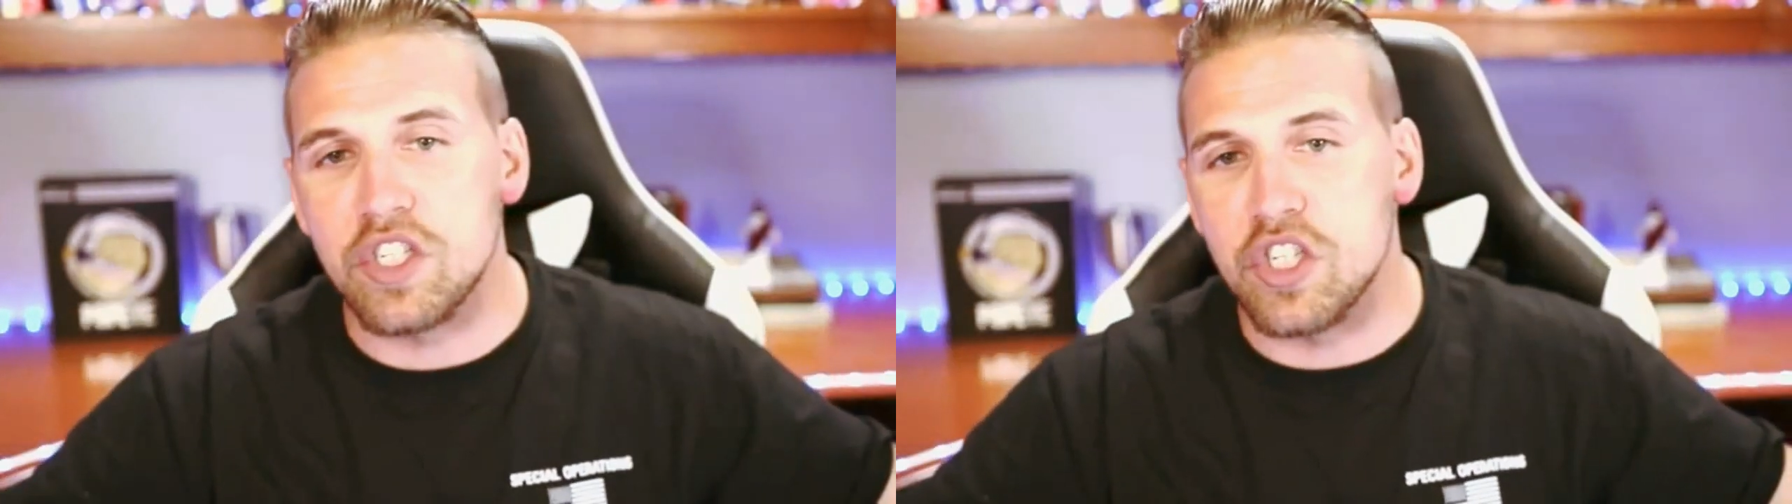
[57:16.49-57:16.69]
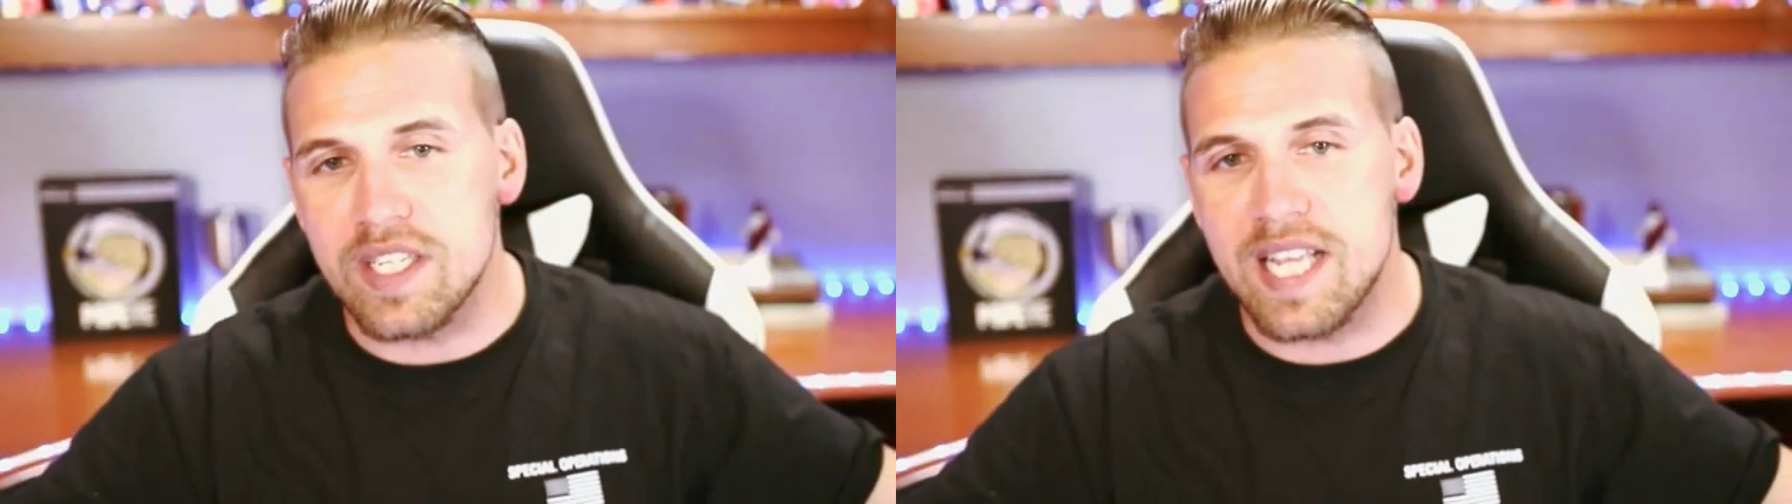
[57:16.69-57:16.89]

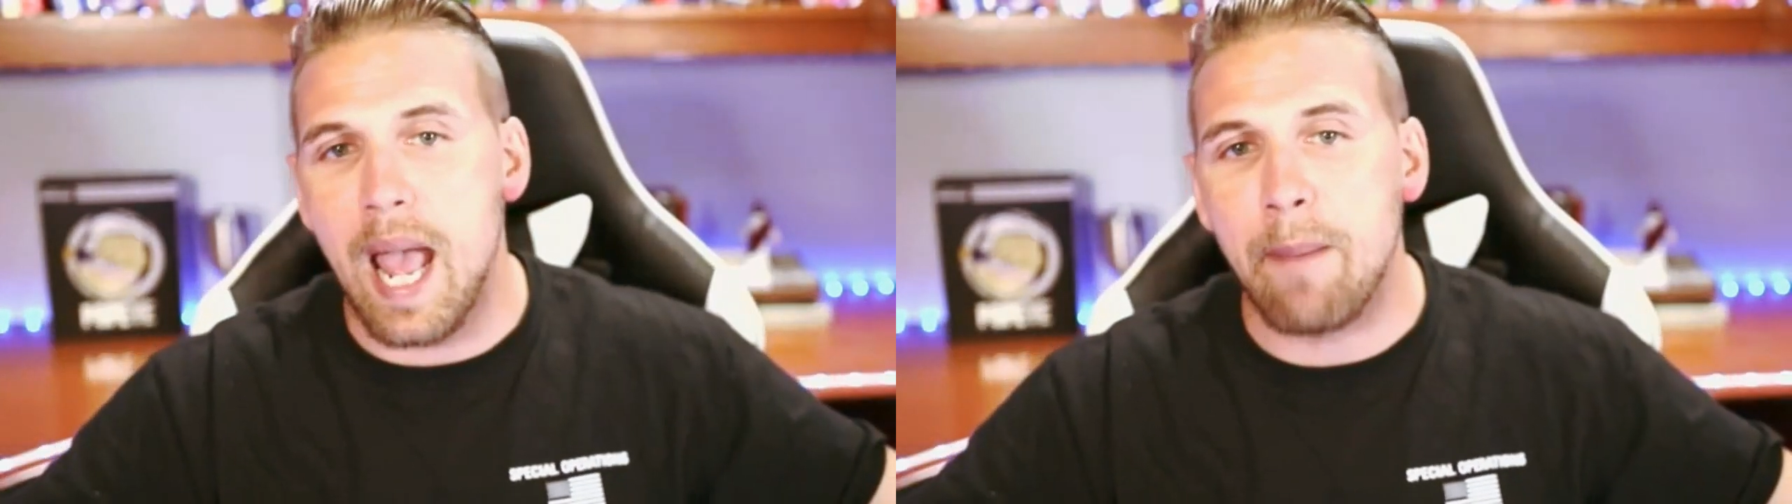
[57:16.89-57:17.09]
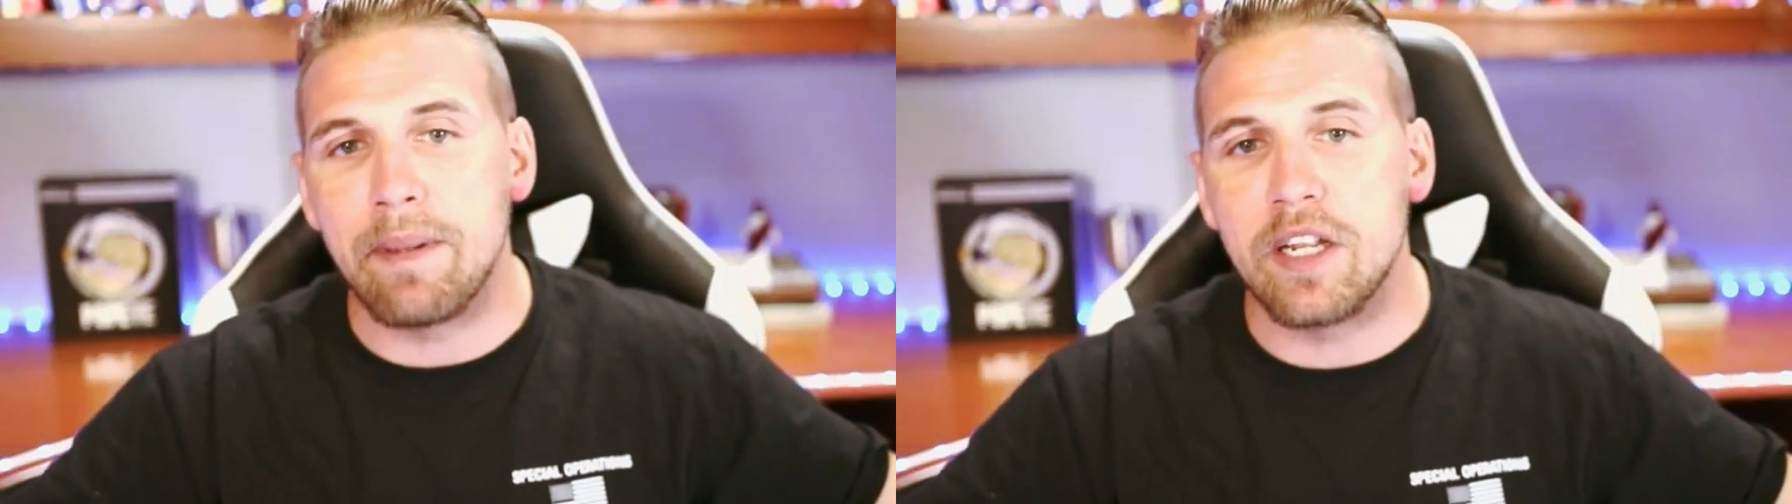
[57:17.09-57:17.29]
just
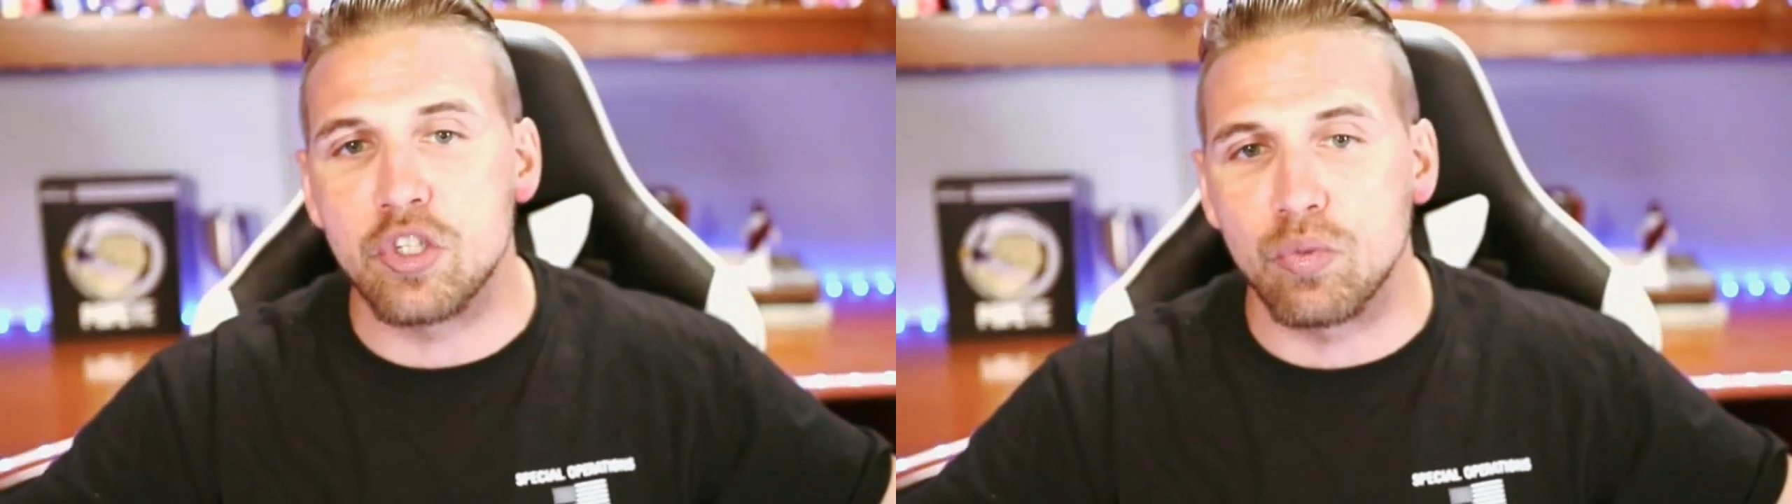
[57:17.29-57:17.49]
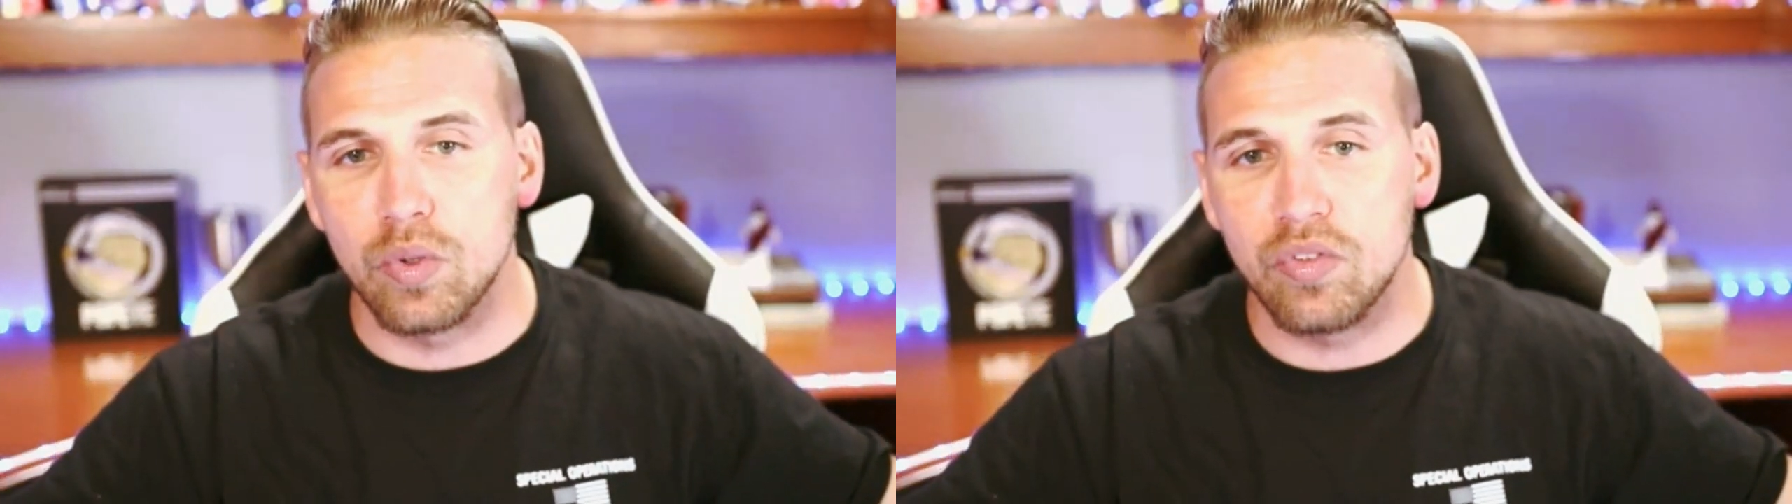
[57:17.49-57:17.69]
happened to
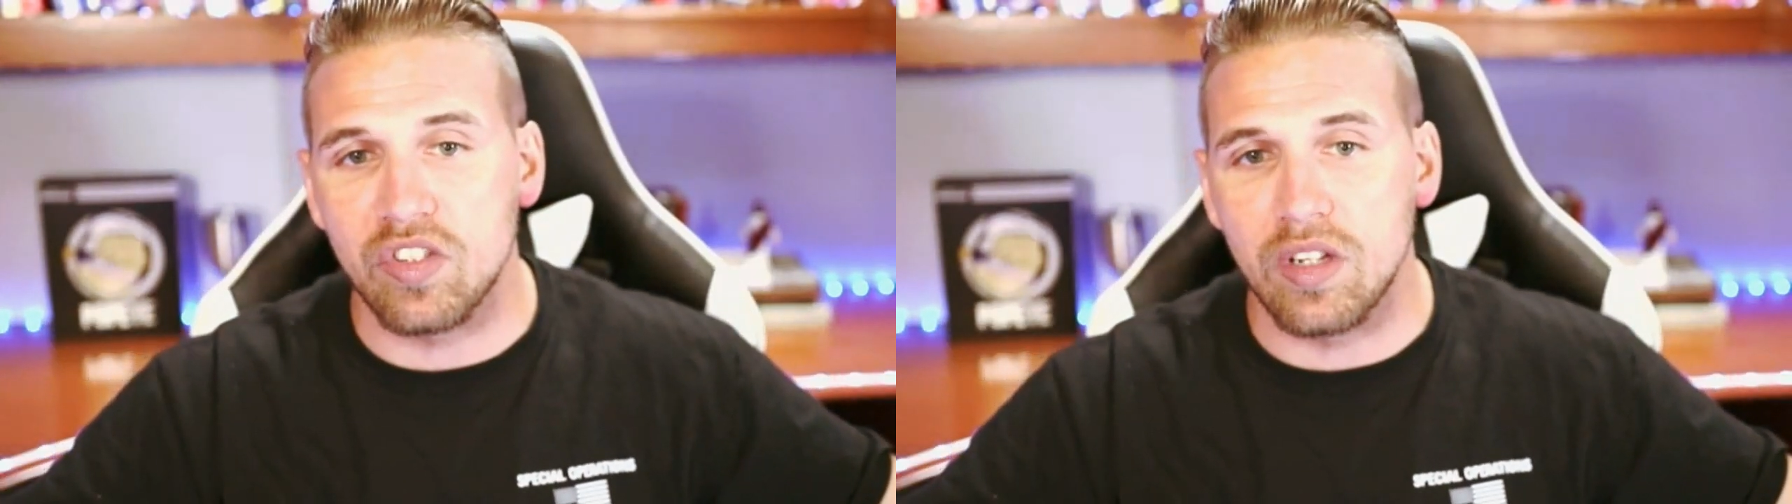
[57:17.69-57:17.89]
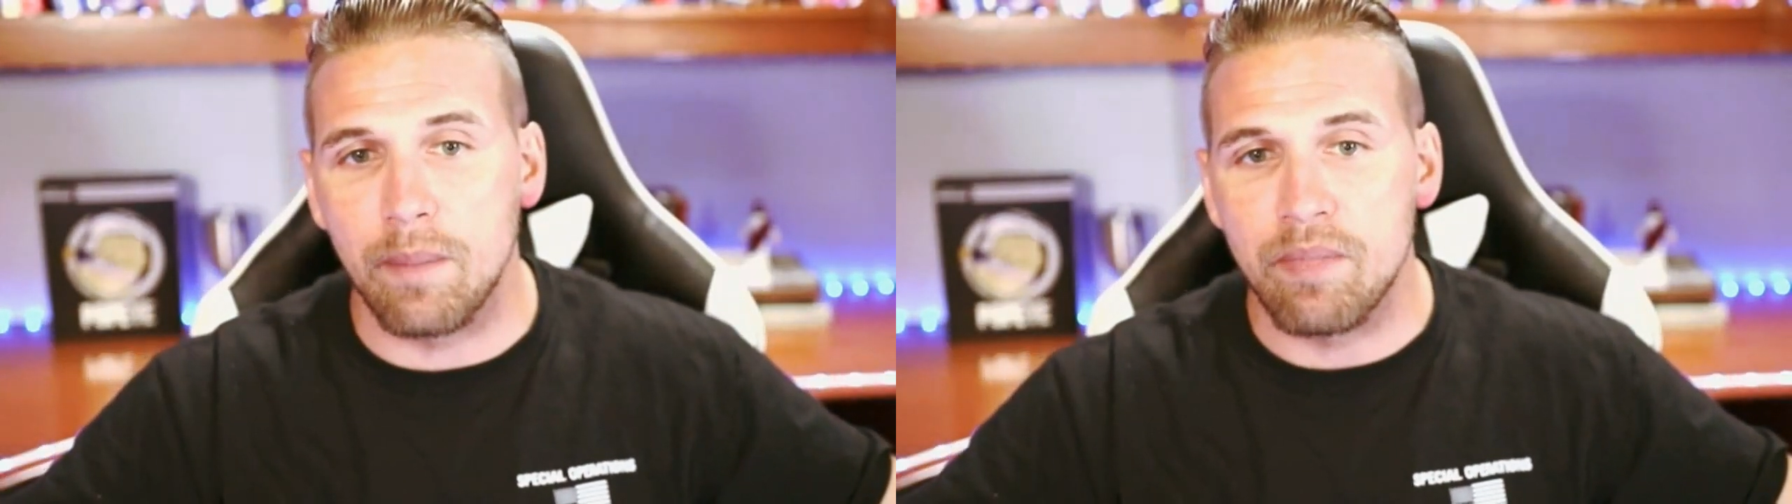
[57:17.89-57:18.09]

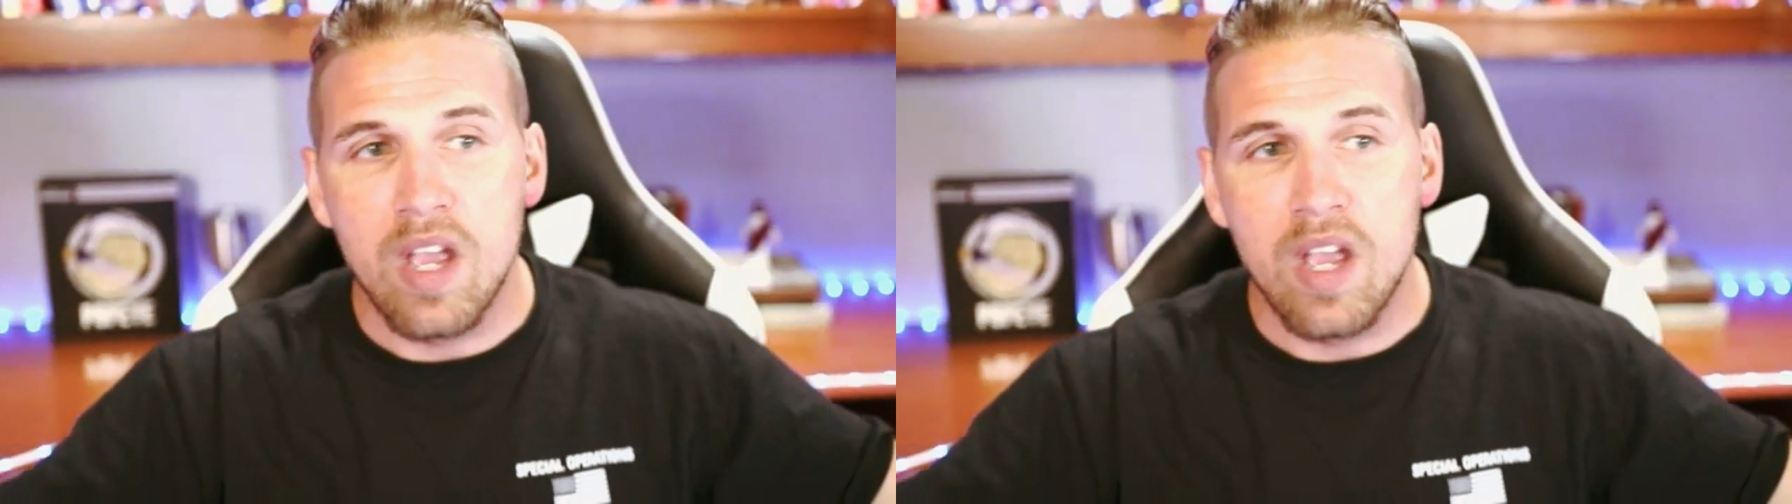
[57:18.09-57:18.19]
Jerusalem,